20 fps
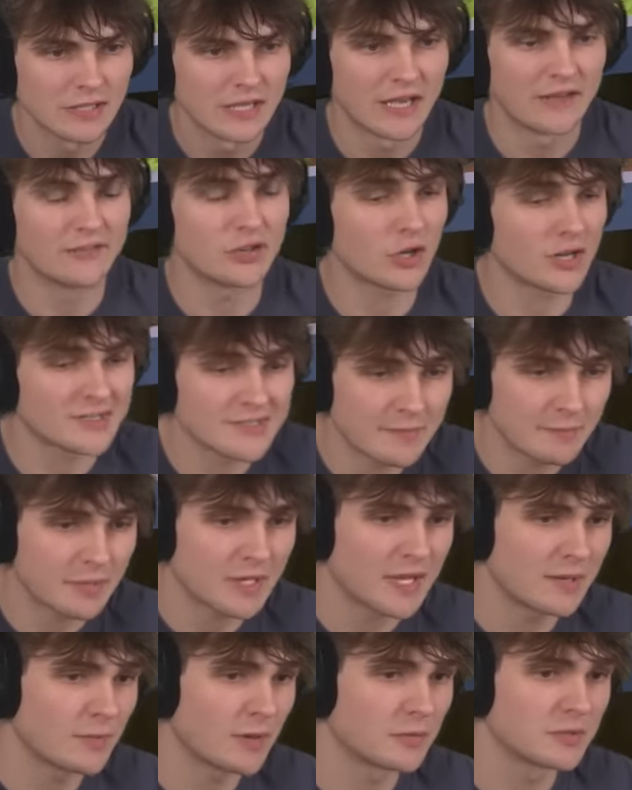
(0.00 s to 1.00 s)
If you guys haven't been
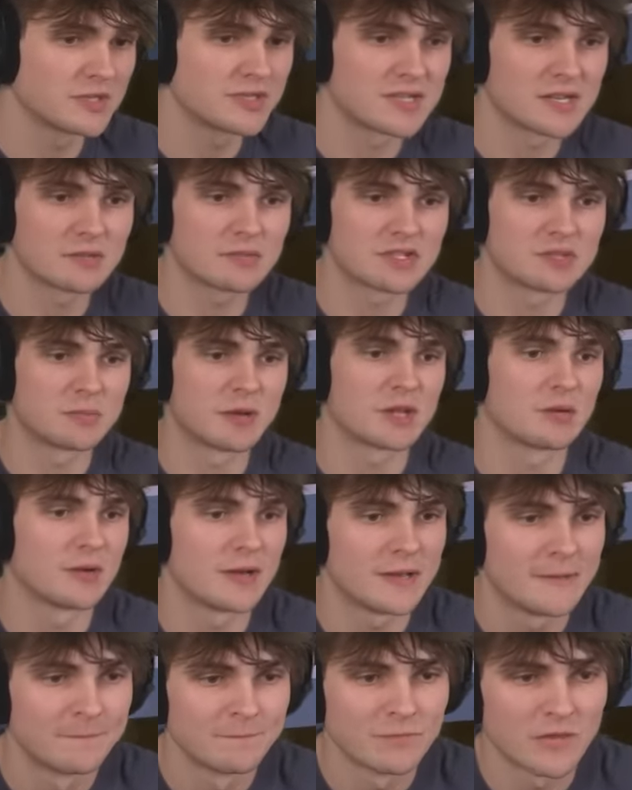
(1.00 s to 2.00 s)
keeping up with the series, by the
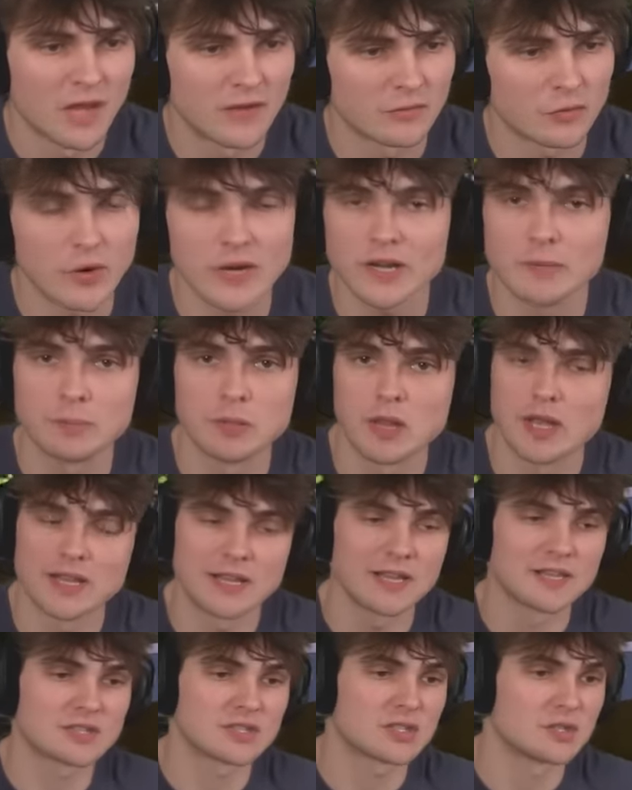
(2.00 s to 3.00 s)
way, I've created a
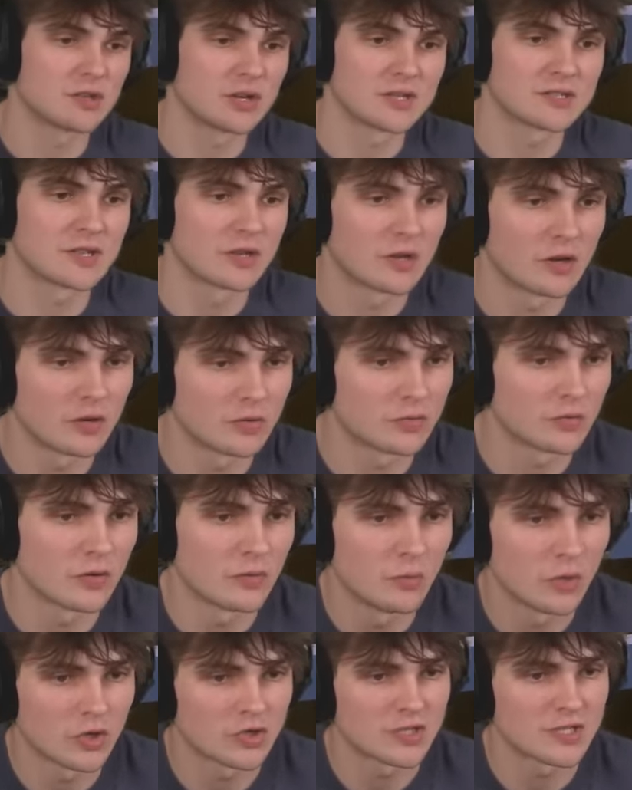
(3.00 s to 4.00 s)
playlist so you guys can go through and
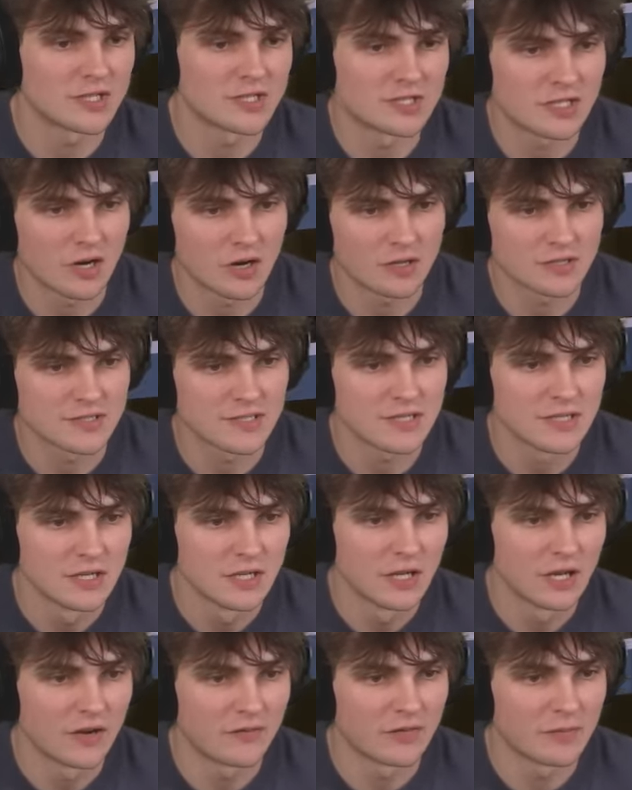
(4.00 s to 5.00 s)
watch the entirety
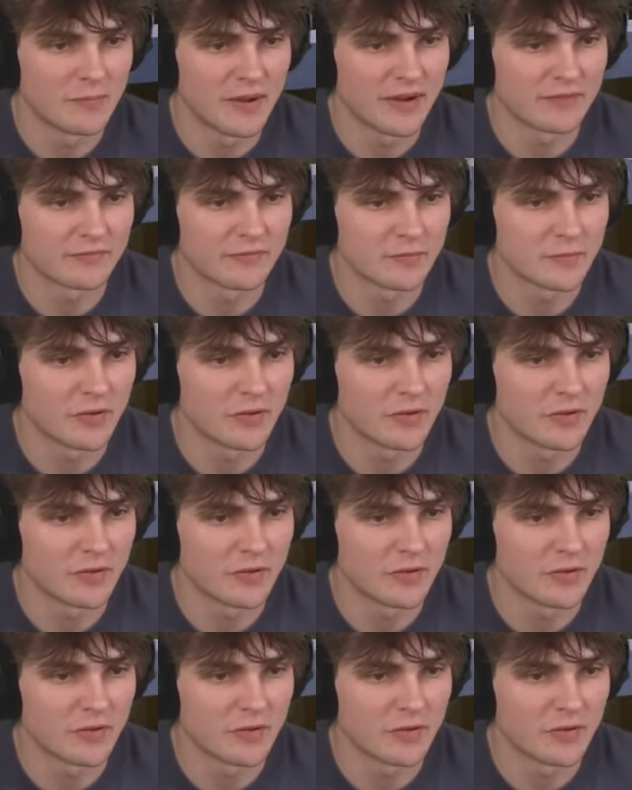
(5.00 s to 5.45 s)
of The Man from the